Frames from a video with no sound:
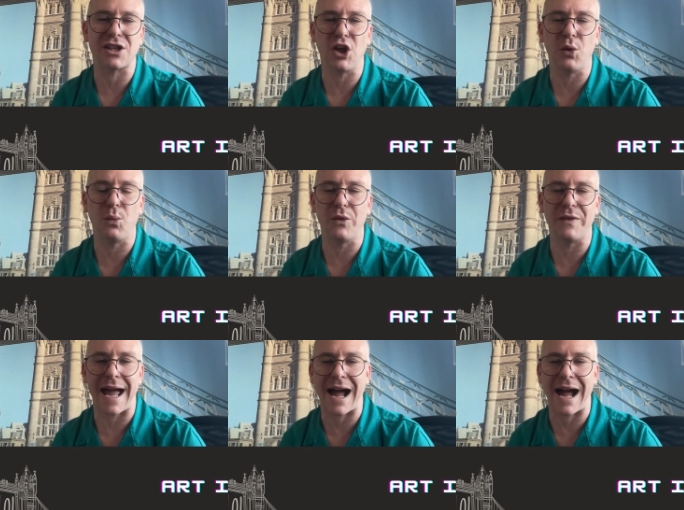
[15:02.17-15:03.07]
that you will
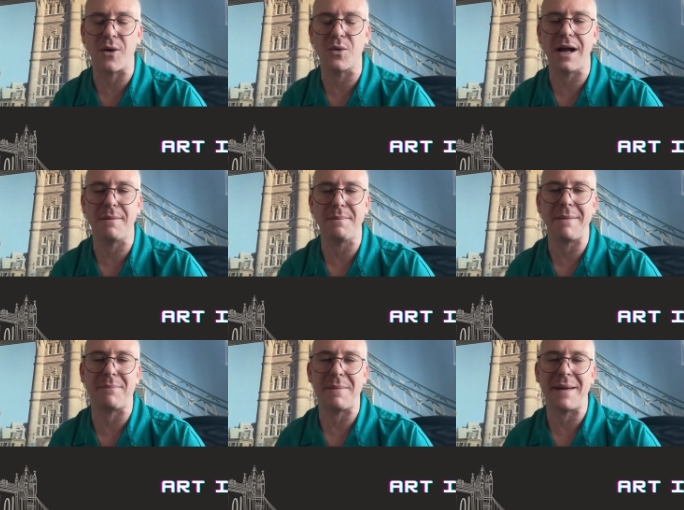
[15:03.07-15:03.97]
now
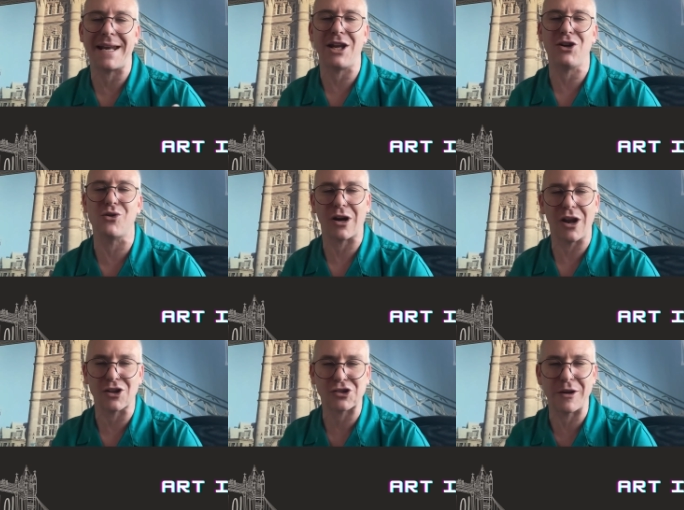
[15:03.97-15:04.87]
implement in your
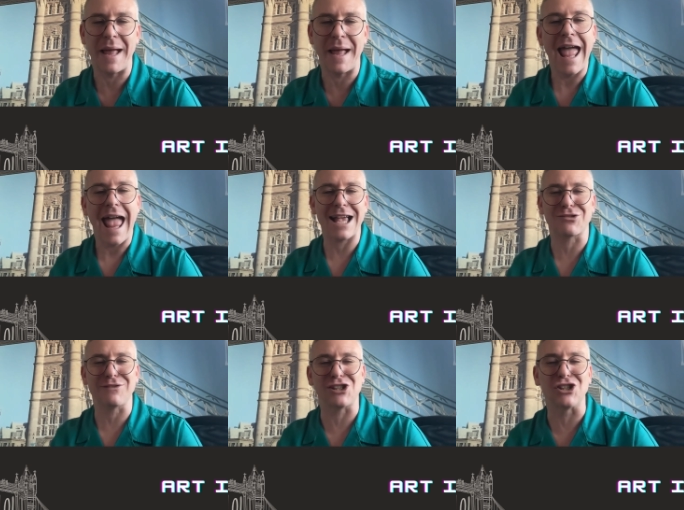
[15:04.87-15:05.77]
classroom as
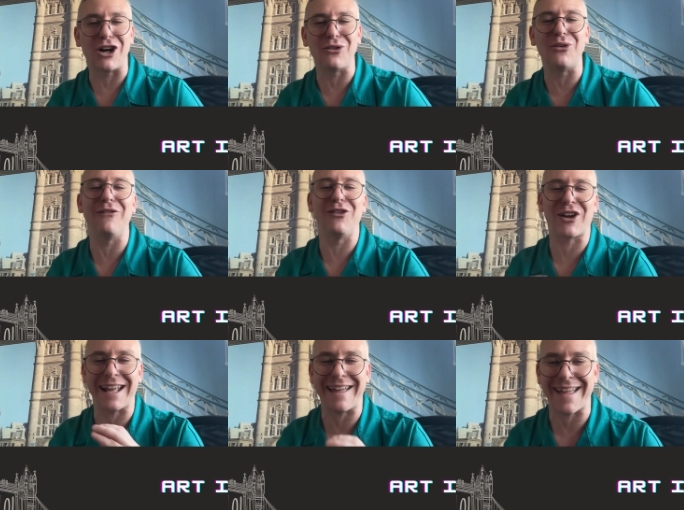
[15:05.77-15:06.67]
a result of
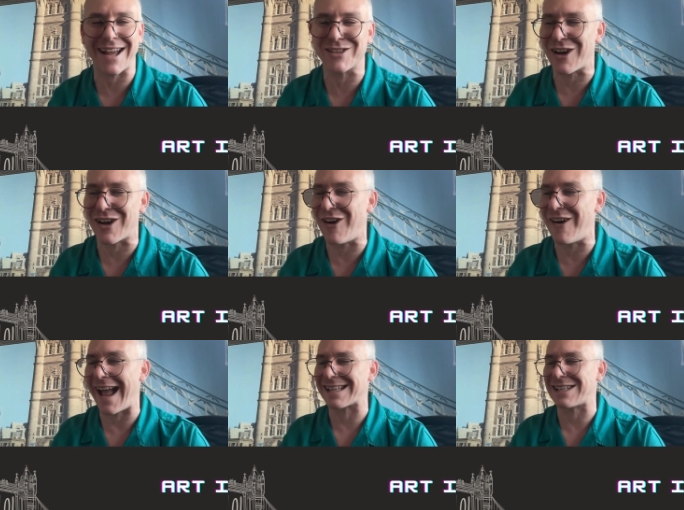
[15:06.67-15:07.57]
looking at those
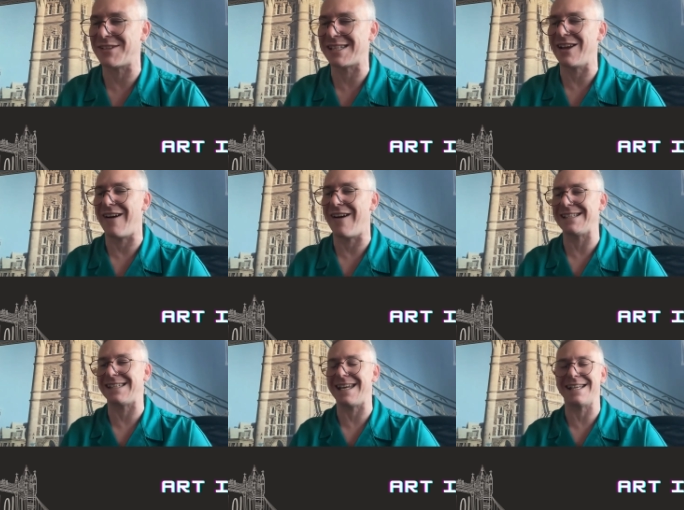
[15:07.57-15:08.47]
art activity
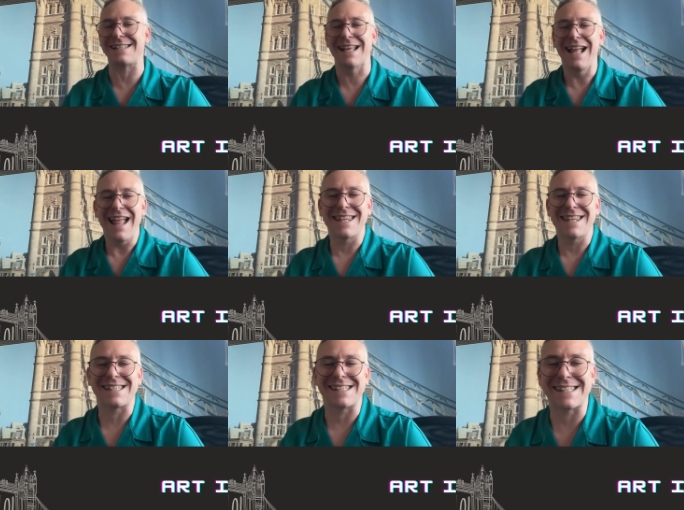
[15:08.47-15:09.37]
ideas. The
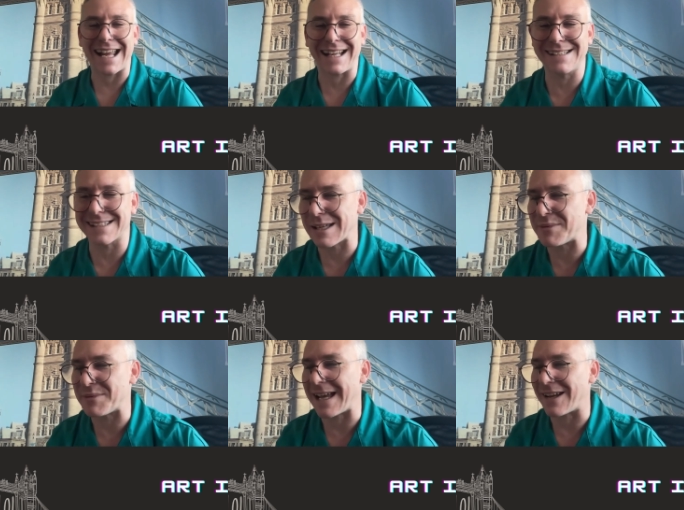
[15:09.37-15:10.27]
second
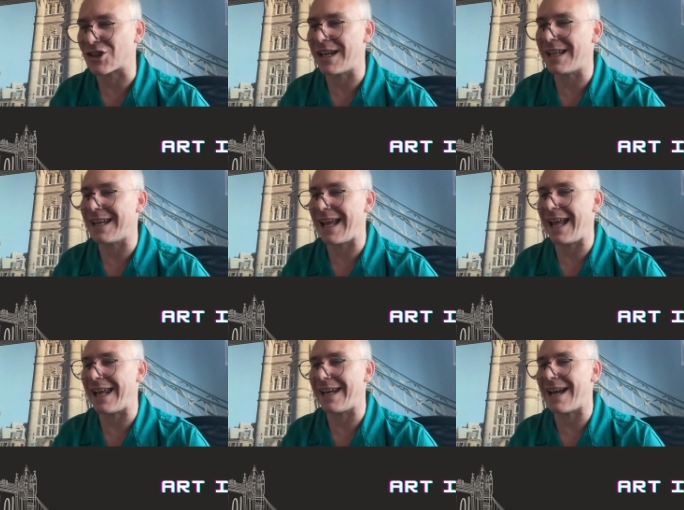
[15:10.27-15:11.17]
subsection
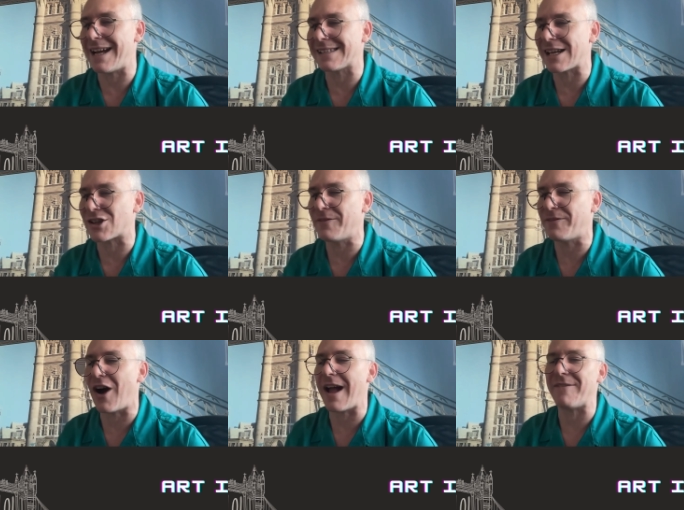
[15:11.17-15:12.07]
in section
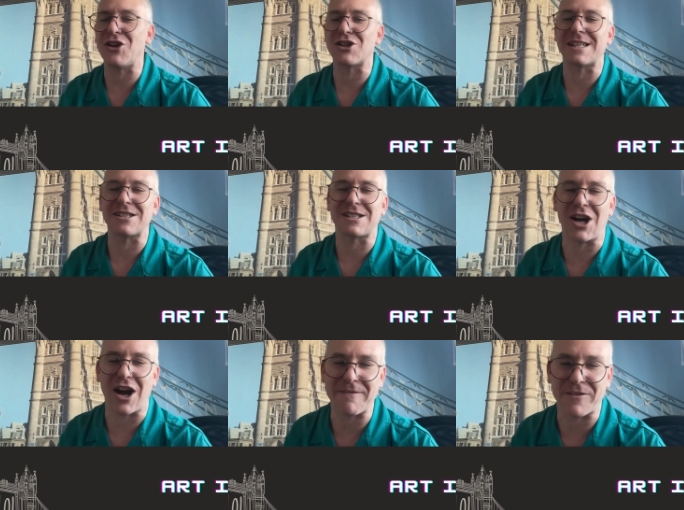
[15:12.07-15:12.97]
5 looks at
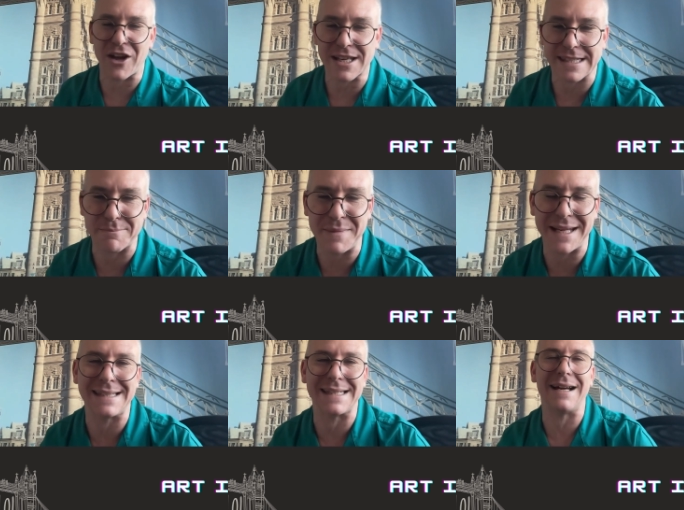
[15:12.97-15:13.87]
diverse
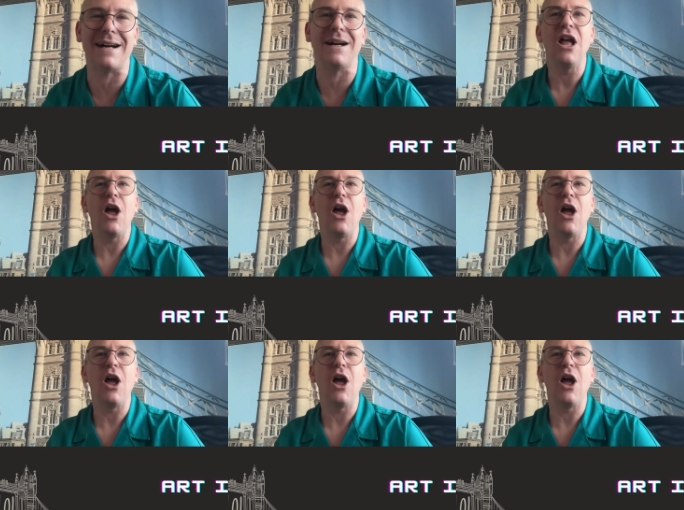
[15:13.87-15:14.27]
media,